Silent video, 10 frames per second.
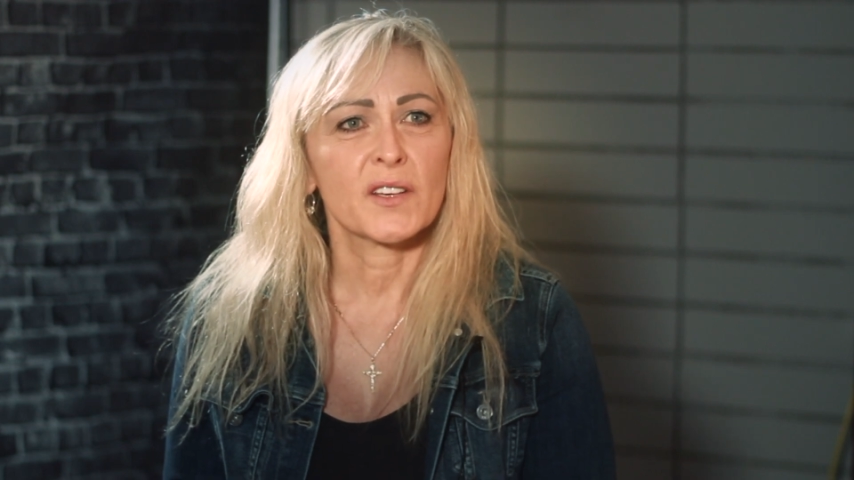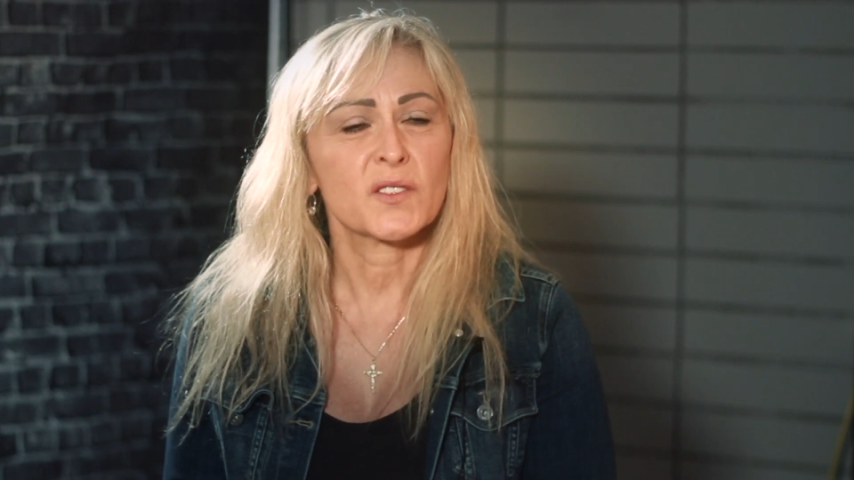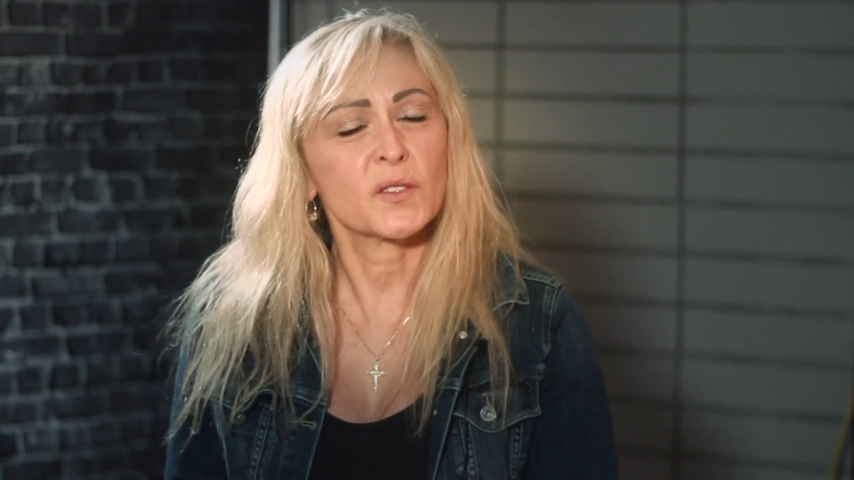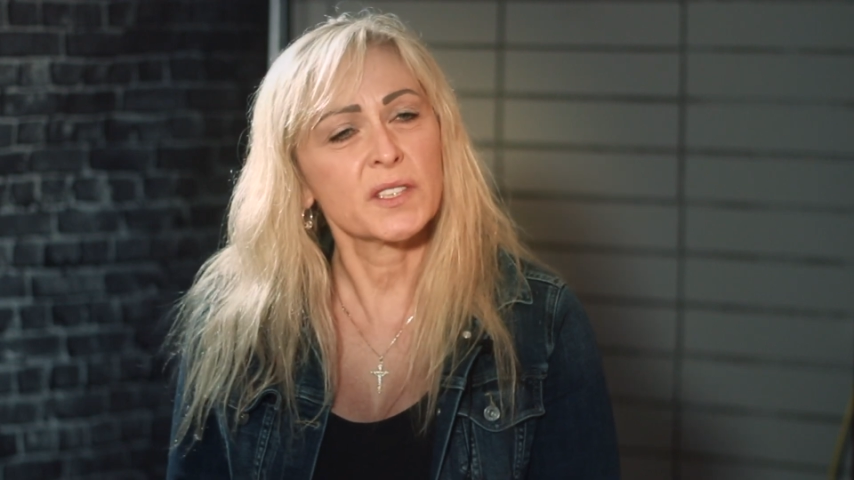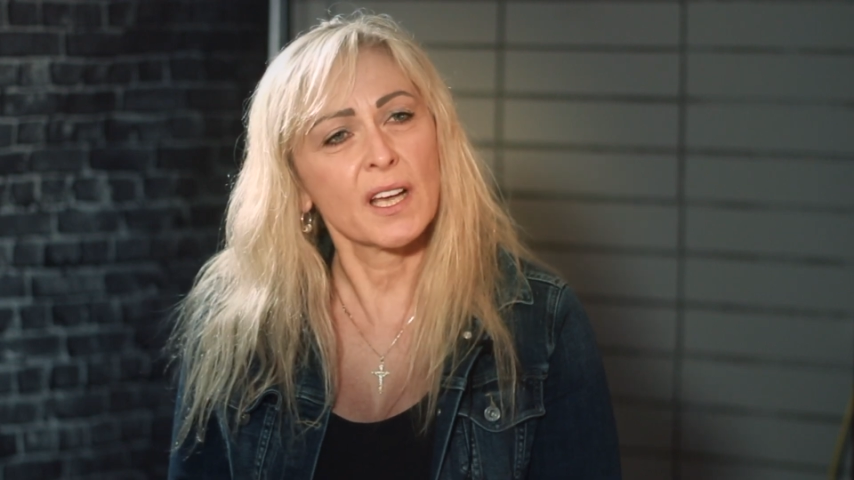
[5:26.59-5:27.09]

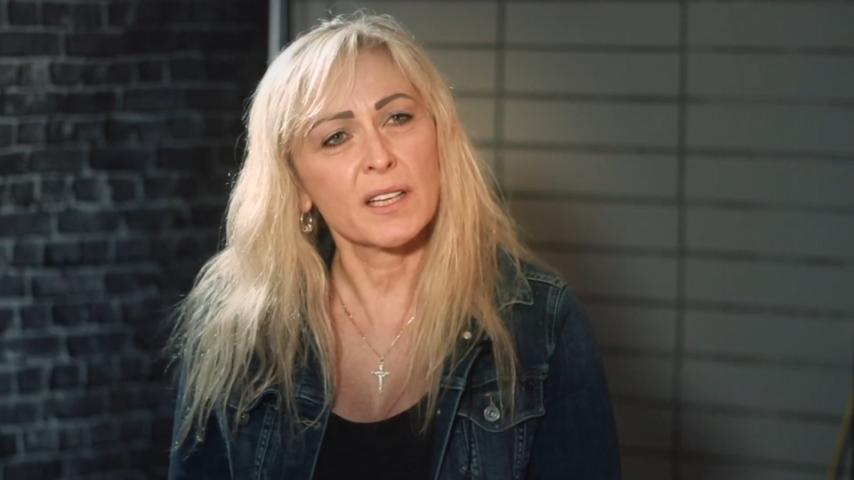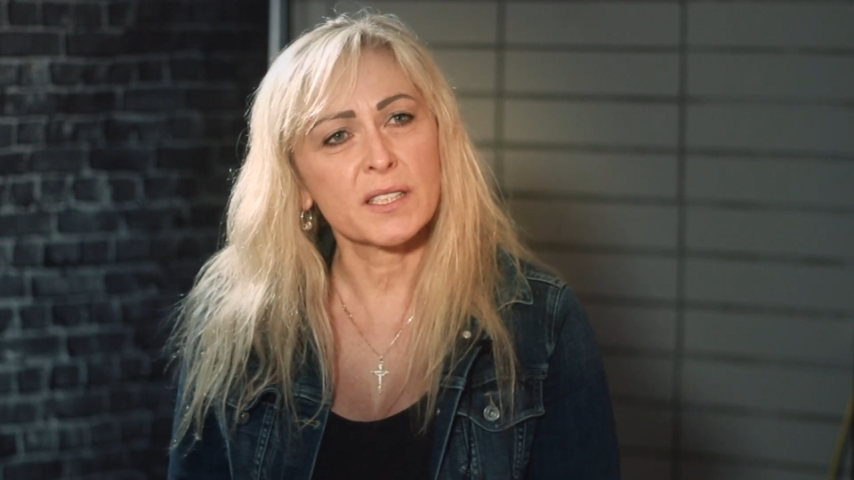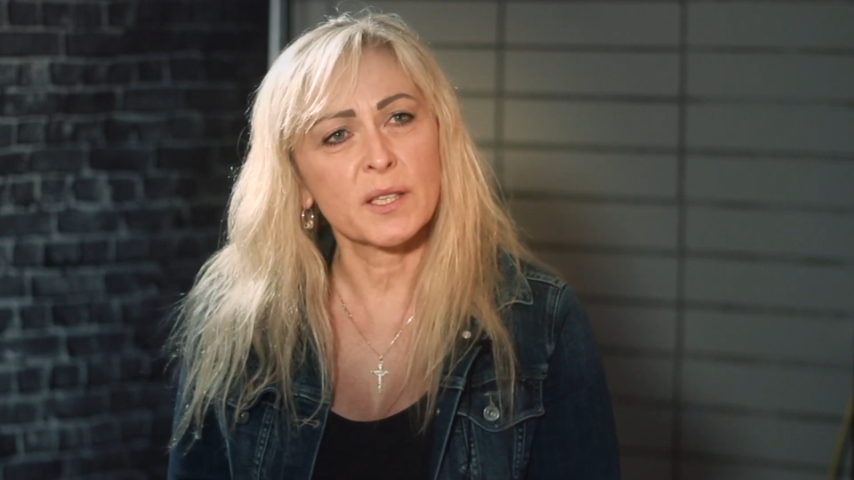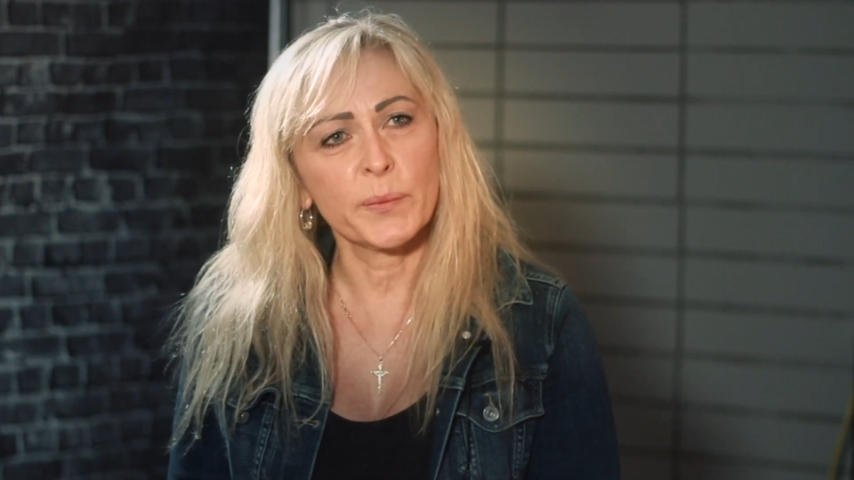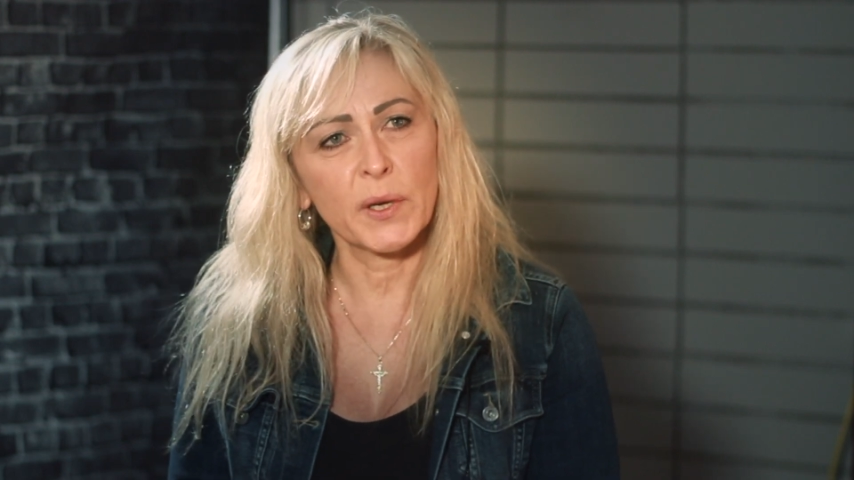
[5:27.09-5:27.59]
So tell
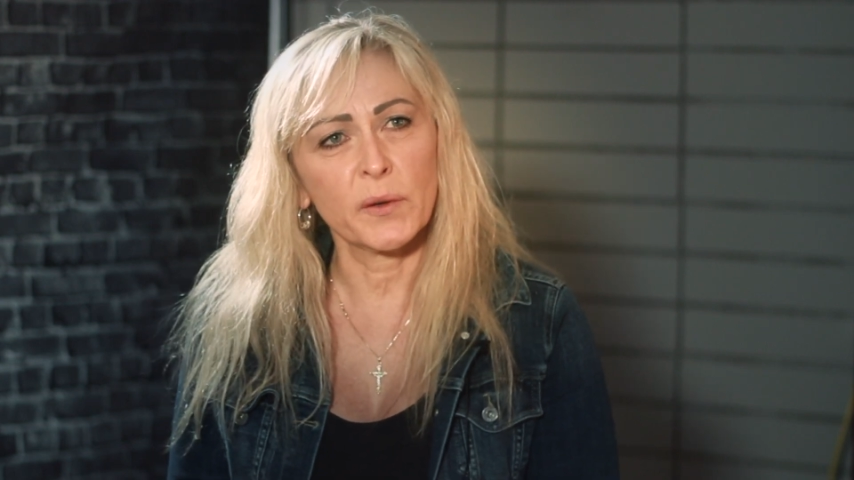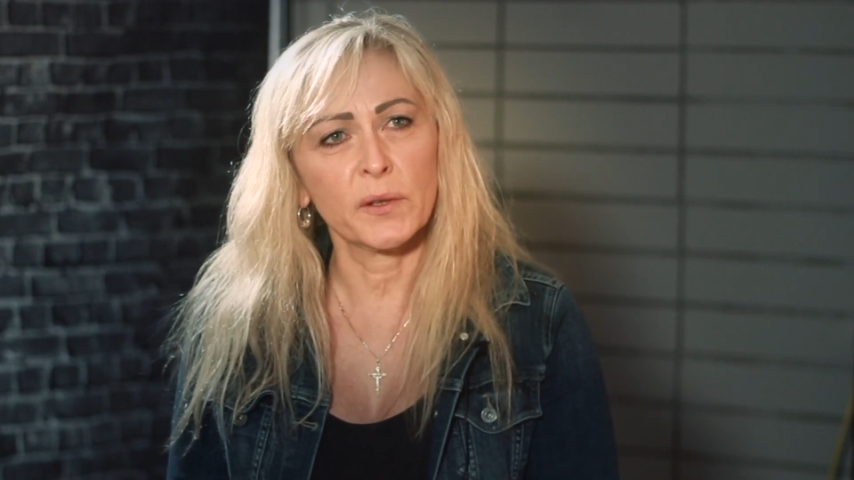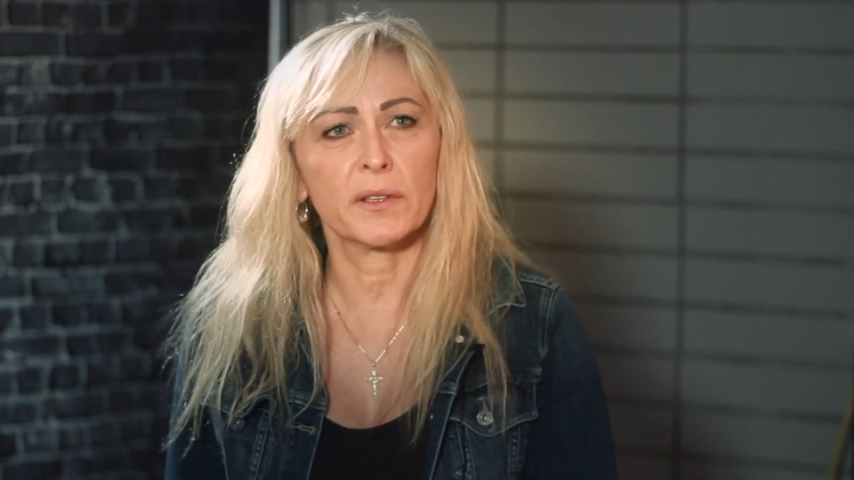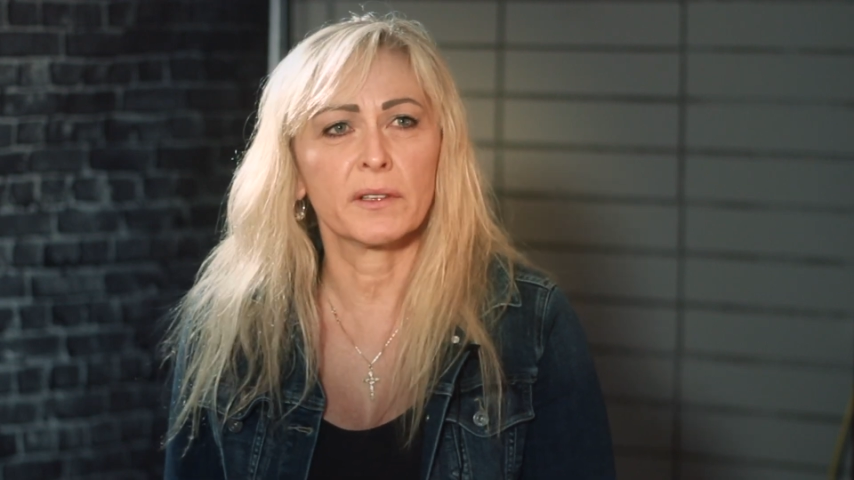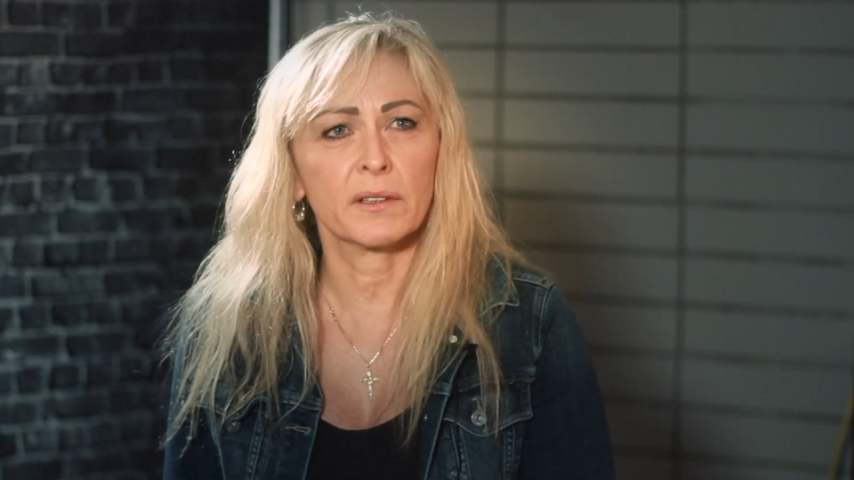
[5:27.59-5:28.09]
us
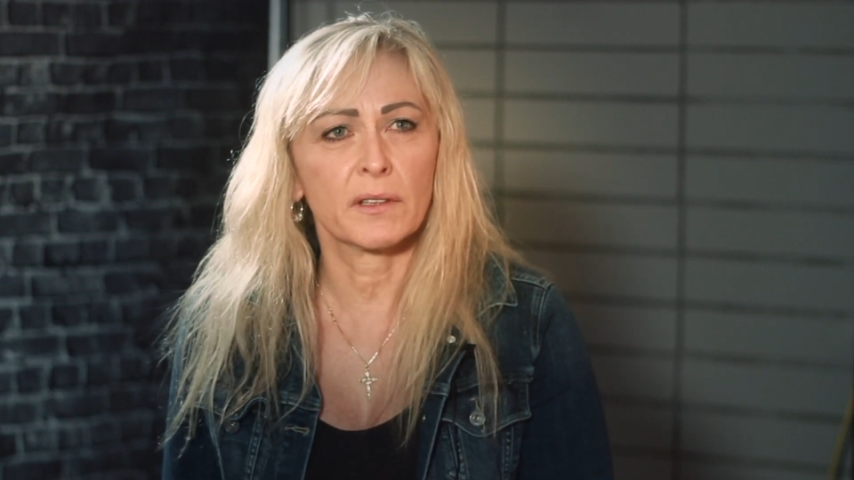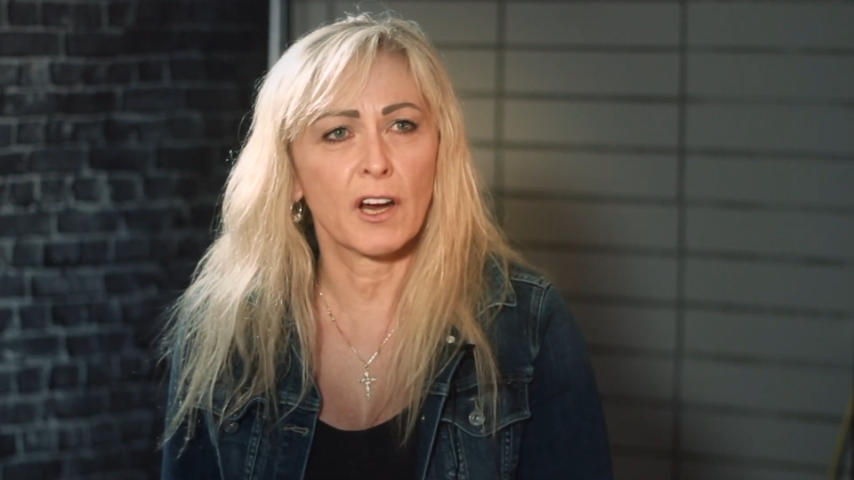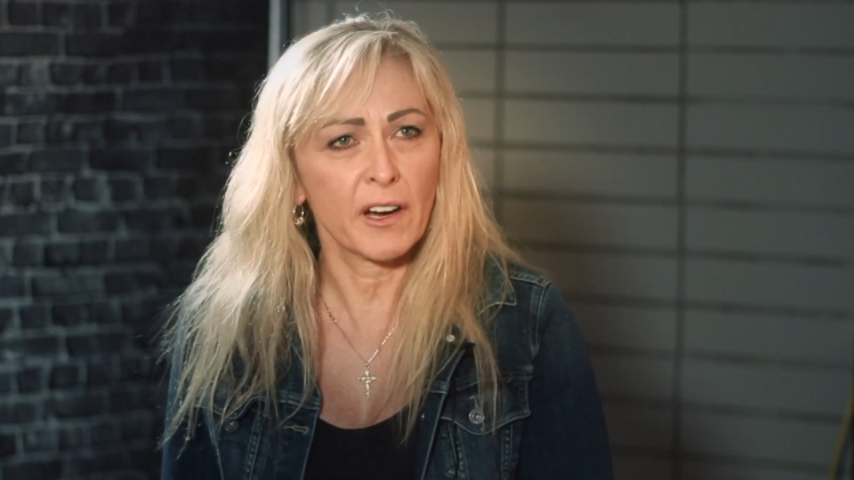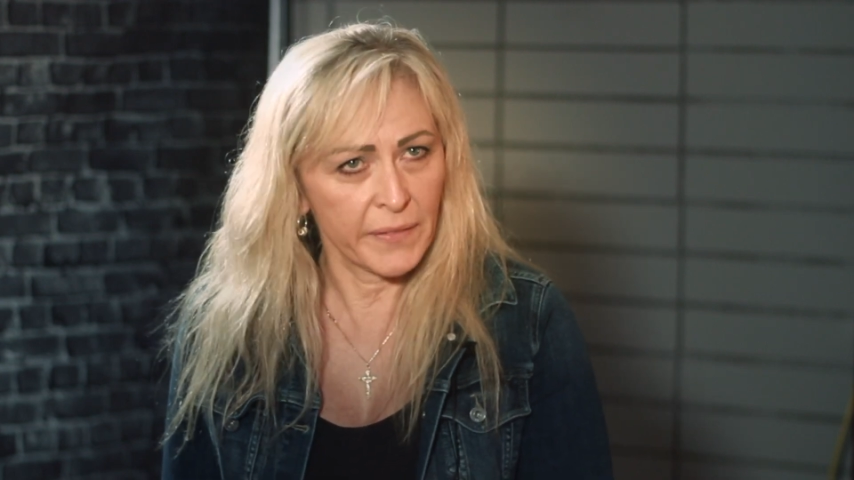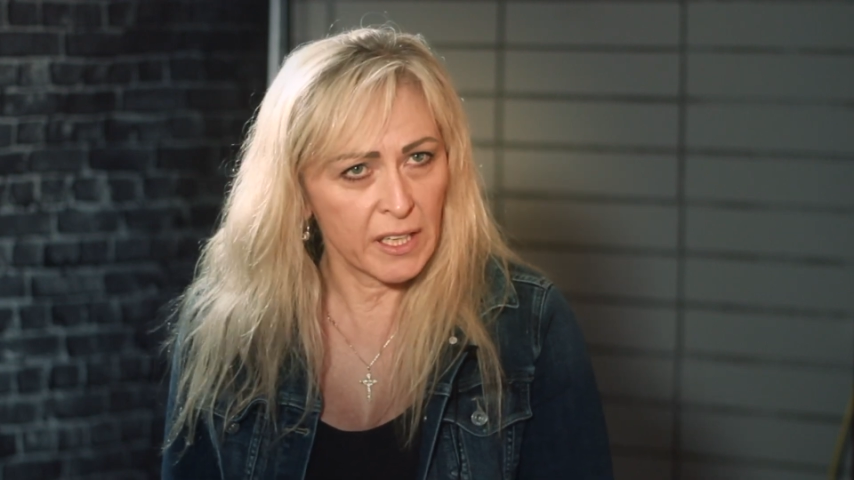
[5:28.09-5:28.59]
about your
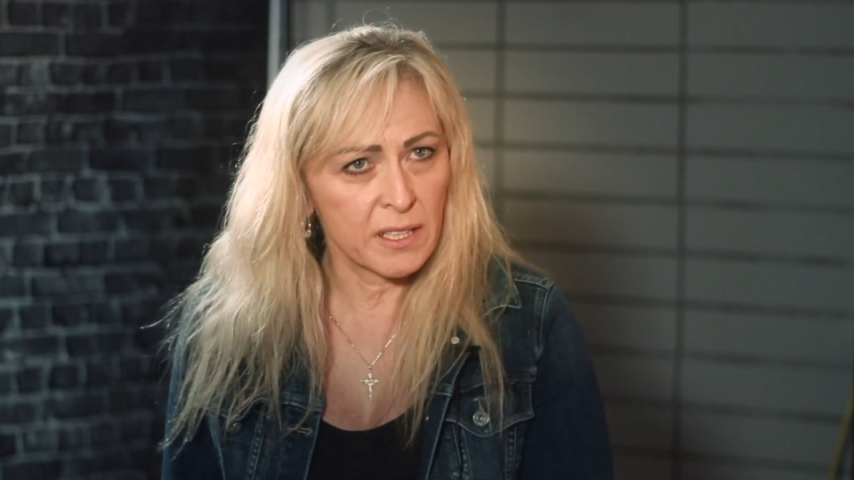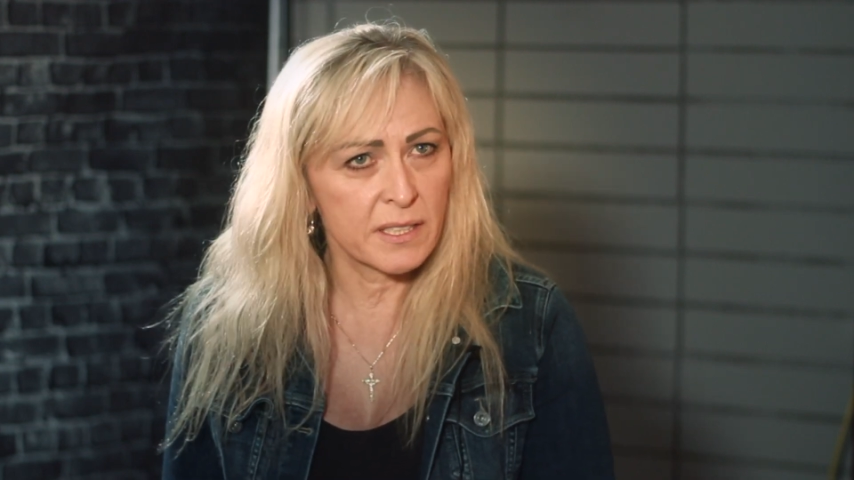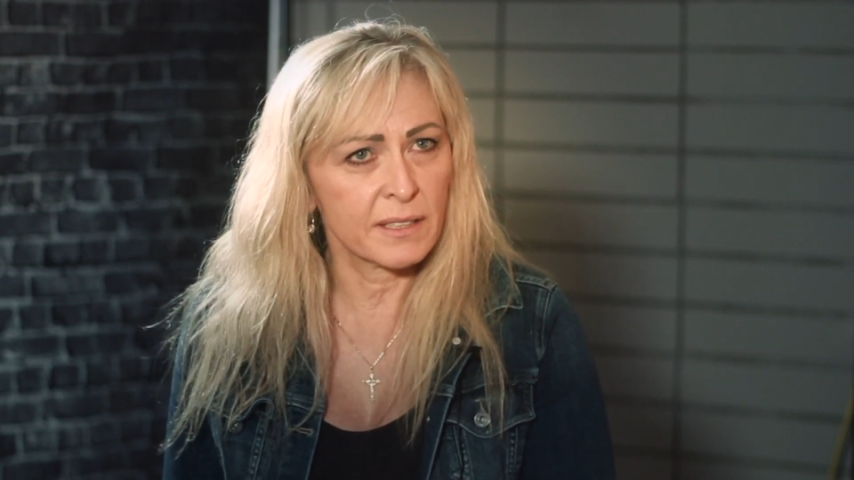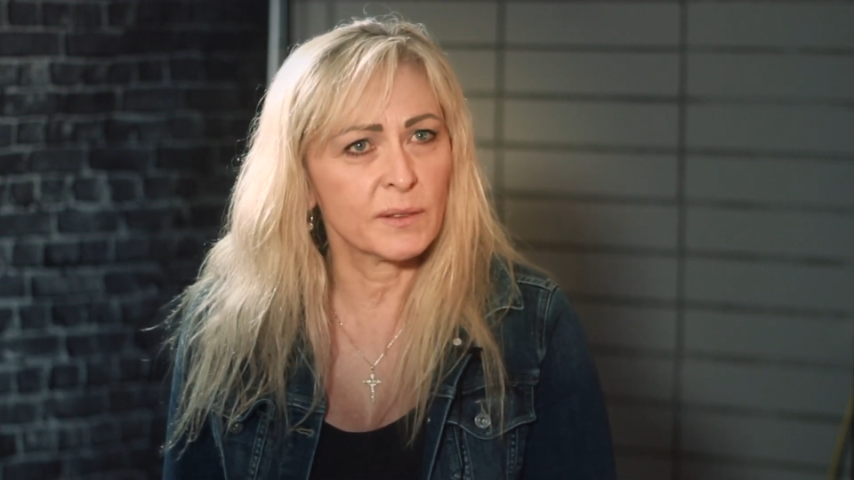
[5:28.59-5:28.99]
carvings